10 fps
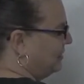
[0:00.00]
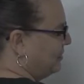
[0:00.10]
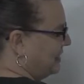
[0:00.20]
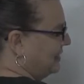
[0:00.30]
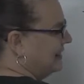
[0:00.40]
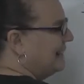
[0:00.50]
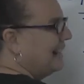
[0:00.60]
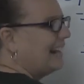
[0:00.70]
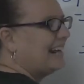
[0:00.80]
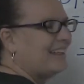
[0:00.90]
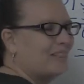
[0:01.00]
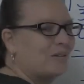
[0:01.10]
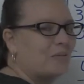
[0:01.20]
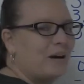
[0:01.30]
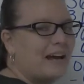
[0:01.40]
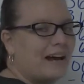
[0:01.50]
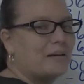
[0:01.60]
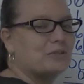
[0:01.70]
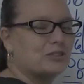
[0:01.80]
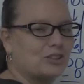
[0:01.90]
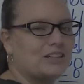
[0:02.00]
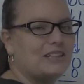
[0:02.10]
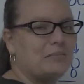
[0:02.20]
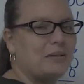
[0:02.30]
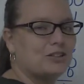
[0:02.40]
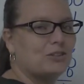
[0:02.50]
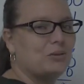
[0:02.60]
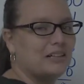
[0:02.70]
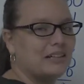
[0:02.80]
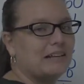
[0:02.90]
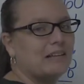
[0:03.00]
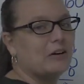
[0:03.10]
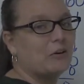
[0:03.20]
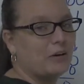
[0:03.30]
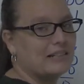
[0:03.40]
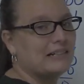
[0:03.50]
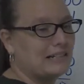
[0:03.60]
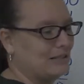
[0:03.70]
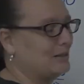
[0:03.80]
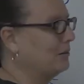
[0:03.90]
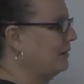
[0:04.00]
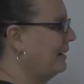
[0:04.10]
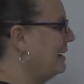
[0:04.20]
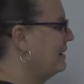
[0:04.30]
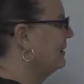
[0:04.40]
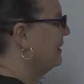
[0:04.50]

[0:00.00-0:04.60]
3. Either way, I'm just looking to make sure we can get the correct answer, okay?